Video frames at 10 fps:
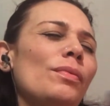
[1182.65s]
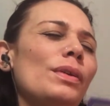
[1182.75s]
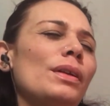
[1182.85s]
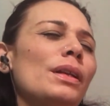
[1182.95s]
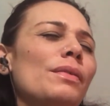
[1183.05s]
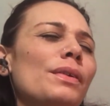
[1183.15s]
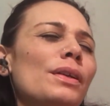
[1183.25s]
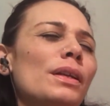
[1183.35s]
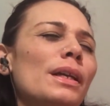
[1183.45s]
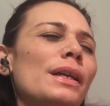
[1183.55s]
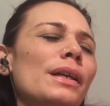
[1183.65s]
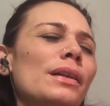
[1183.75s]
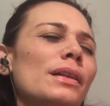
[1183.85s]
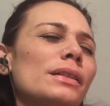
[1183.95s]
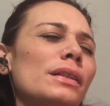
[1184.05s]
Your love and your
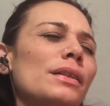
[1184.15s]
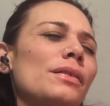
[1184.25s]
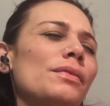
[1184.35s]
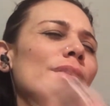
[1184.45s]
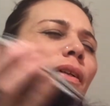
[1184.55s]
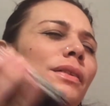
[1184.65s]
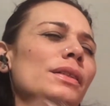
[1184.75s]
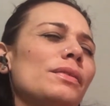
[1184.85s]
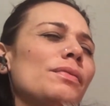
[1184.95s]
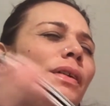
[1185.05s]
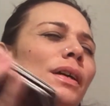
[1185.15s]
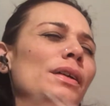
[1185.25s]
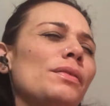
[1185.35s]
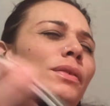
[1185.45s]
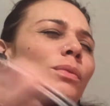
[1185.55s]
light. Let's clarify this
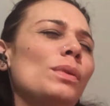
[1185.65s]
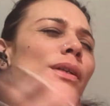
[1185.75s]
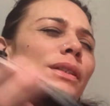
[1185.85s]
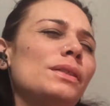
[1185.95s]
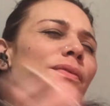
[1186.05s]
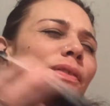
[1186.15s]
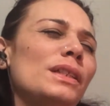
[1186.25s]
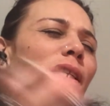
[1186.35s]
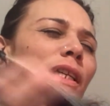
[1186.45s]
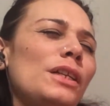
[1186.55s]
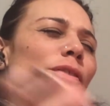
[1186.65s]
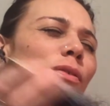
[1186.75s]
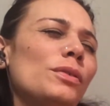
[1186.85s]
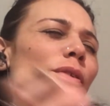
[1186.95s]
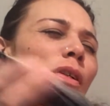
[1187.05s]
5 of Wands for
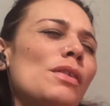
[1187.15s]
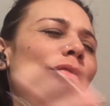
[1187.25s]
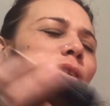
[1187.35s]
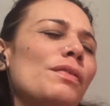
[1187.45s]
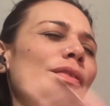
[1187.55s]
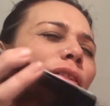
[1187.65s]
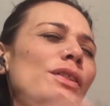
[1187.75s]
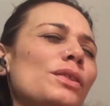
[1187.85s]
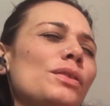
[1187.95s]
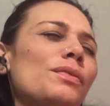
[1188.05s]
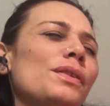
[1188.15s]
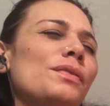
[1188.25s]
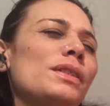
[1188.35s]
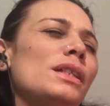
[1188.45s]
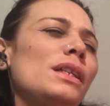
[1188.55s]
Leo from the 1st to the
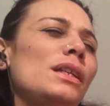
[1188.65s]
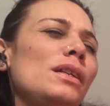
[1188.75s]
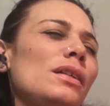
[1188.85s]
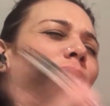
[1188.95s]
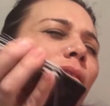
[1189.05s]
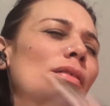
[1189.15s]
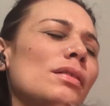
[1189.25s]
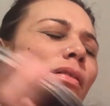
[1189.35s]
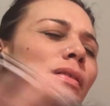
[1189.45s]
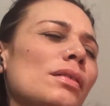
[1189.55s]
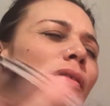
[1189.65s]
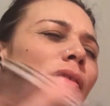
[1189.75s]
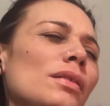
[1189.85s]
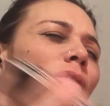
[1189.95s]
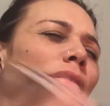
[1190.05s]
15th.
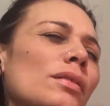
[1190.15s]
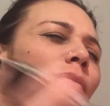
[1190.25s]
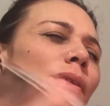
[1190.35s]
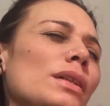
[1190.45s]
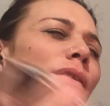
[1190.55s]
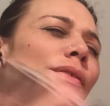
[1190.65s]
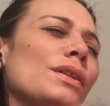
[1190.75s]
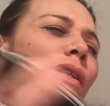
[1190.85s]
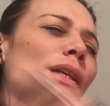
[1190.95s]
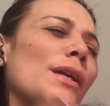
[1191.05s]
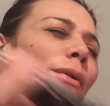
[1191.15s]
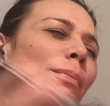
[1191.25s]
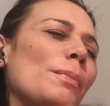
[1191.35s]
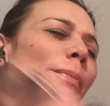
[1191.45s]
Your love and your light.